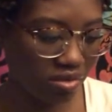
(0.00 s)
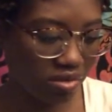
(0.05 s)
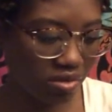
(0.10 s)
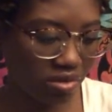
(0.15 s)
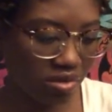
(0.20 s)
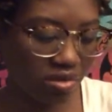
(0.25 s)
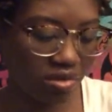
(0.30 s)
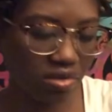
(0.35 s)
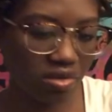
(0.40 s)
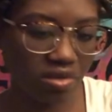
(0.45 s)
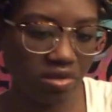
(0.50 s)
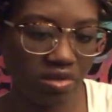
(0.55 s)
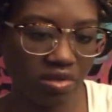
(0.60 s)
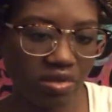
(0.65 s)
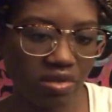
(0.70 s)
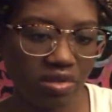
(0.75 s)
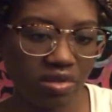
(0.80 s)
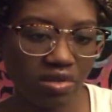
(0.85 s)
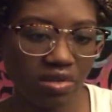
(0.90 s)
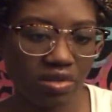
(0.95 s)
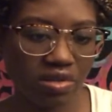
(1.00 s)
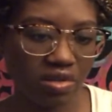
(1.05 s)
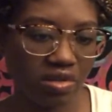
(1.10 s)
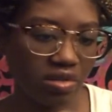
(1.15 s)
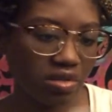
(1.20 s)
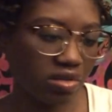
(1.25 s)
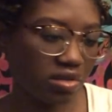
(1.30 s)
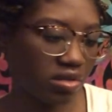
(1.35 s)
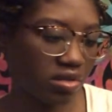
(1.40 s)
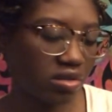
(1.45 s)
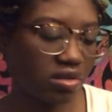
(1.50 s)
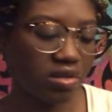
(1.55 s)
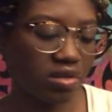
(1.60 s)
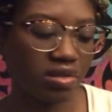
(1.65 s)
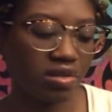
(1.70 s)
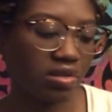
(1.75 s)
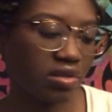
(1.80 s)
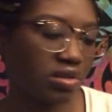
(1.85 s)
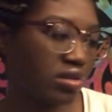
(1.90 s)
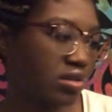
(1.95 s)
[no speech]